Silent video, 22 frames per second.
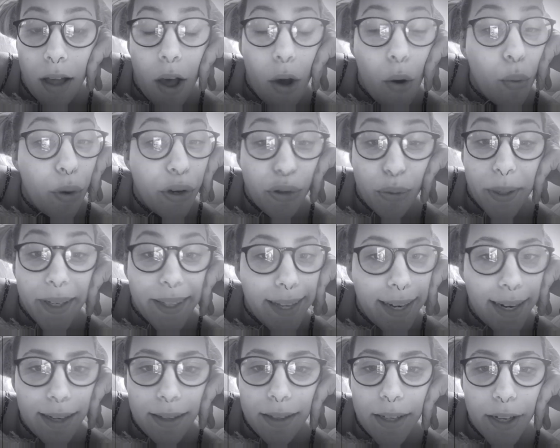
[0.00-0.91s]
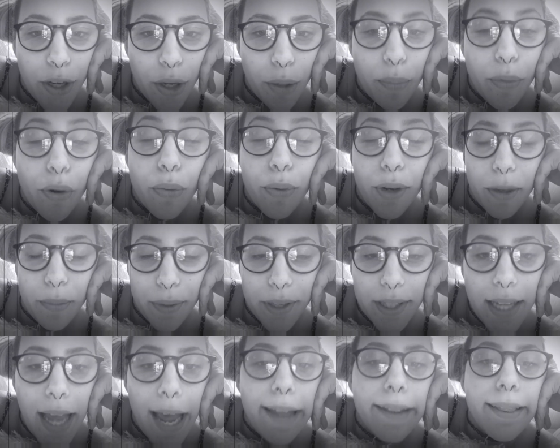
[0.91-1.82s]
which we didn't do, but we'll
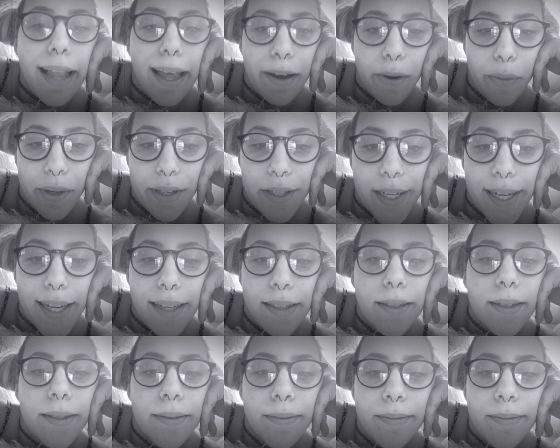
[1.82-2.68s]
pretend like we did.